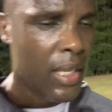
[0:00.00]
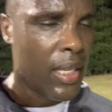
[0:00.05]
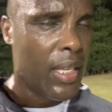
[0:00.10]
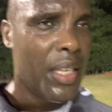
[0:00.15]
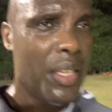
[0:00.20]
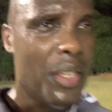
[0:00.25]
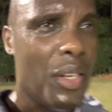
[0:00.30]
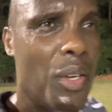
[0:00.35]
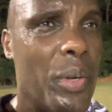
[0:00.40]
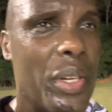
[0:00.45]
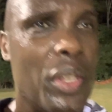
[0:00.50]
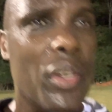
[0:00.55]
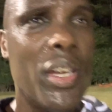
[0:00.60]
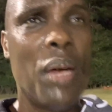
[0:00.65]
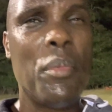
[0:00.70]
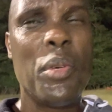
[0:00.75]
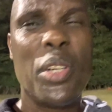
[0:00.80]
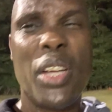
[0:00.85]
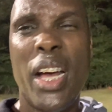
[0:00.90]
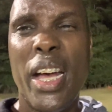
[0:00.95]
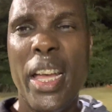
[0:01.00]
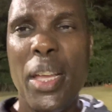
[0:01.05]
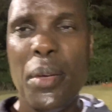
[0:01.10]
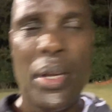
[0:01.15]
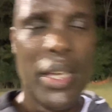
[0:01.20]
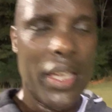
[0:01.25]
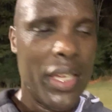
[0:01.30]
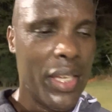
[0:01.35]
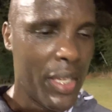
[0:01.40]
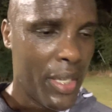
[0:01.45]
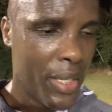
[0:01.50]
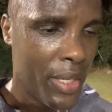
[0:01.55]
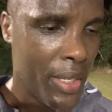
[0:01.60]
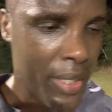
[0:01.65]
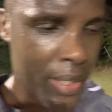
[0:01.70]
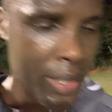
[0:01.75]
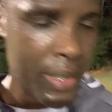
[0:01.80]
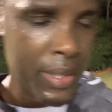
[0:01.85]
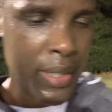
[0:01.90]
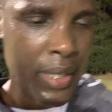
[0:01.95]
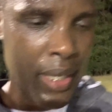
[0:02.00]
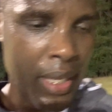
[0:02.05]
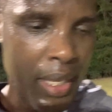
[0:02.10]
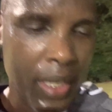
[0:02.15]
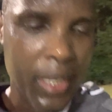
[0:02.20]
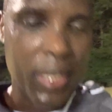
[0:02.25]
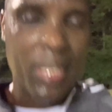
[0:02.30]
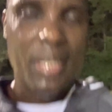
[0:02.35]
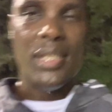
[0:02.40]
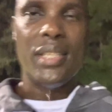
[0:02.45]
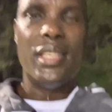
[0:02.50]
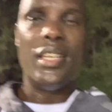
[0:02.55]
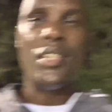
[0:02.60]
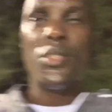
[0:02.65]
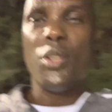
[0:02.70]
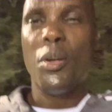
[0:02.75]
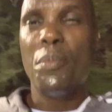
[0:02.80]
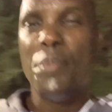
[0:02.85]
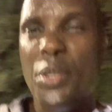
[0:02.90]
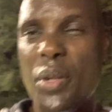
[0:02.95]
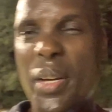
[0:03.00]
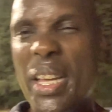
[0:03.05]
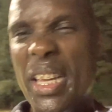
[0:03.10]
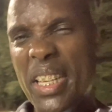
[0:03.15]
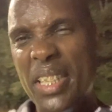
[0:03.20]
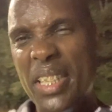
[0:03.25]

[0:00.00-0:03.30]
You know, when you come on a highway, they stop you,